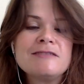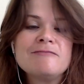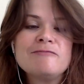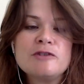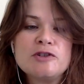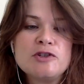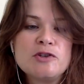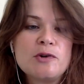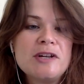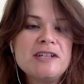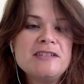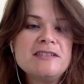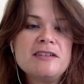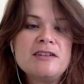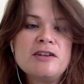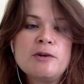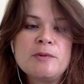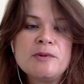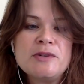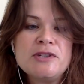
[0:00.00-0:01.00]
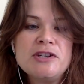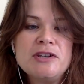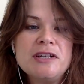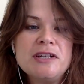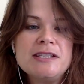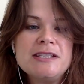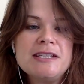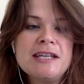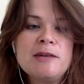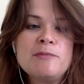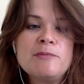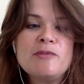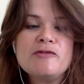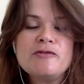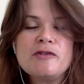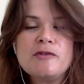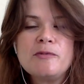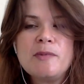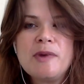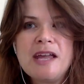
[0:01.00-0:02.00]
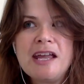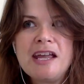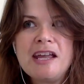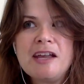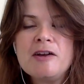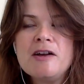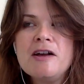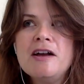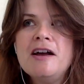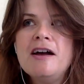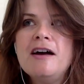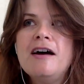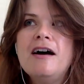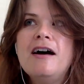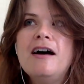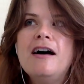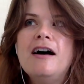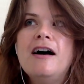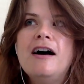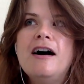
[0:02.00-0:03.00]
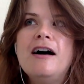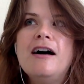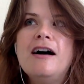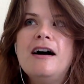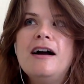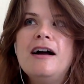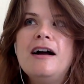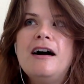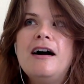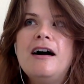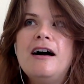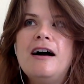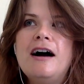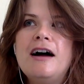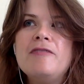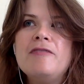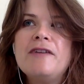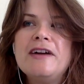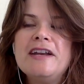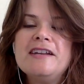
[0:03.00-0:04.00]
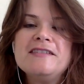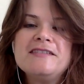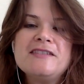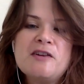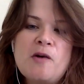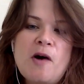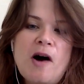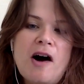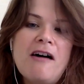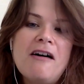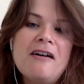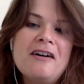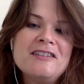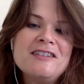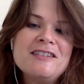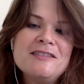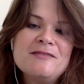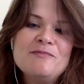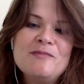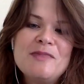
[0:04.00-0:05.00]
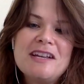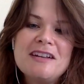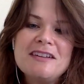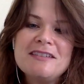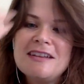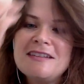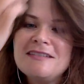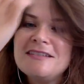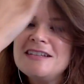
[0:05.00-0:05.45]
rejoice in the opportunity. But for me, I find it so hard because there's